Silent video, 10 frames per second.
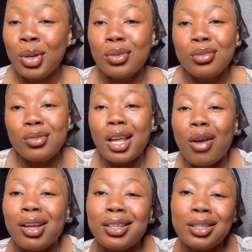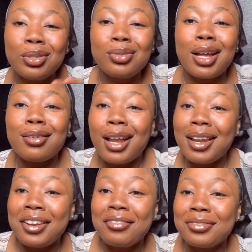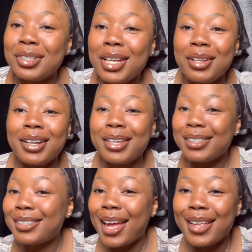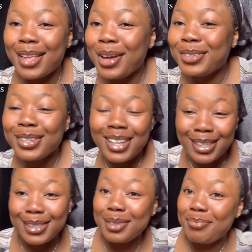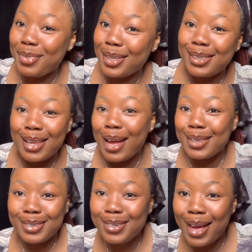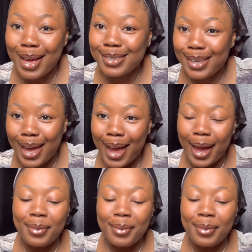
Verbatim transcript: So now I'm taking it to another level. Don't ever get there now. Just anticipate that you guys get.